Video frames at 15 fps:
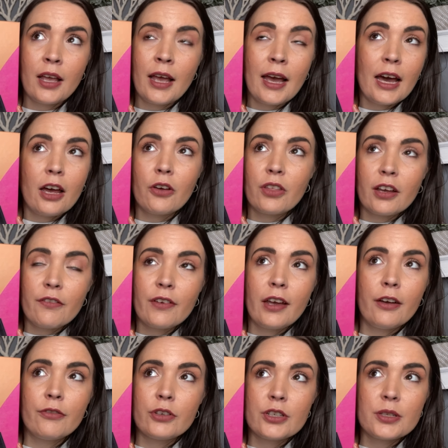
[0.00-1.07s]
I don't think I've
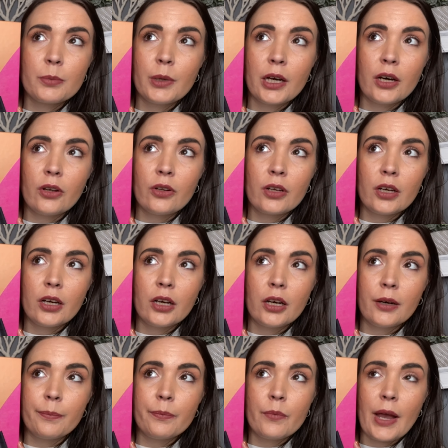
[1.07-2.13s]
ever smelled
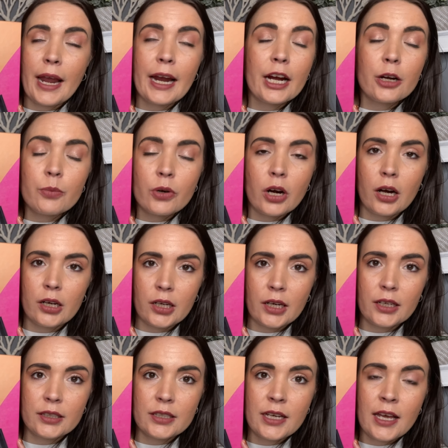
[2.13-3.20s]
a hair
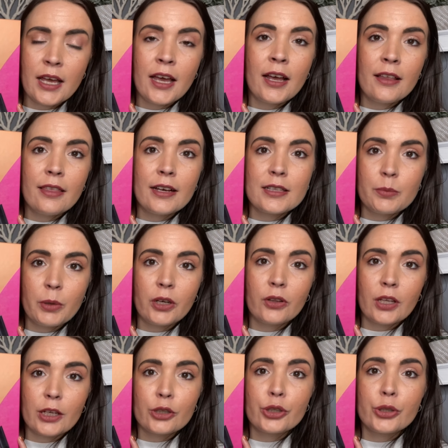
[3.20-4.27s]
product that smelled
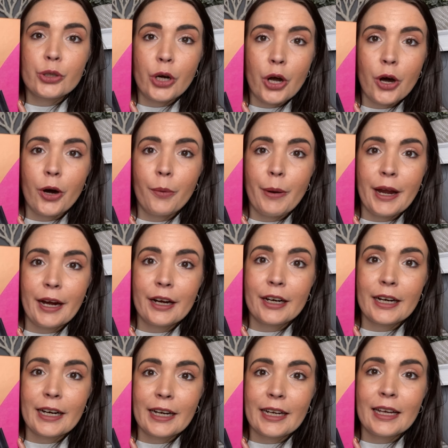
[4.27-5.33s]
like
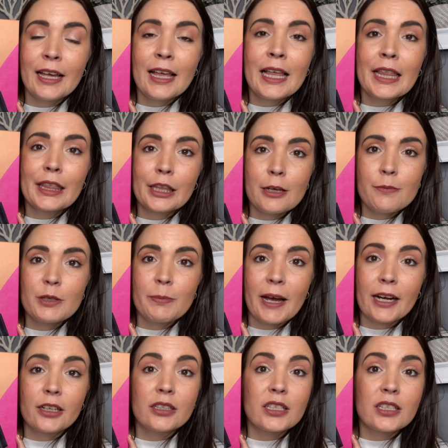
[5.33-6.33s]
strawberry lip smackers.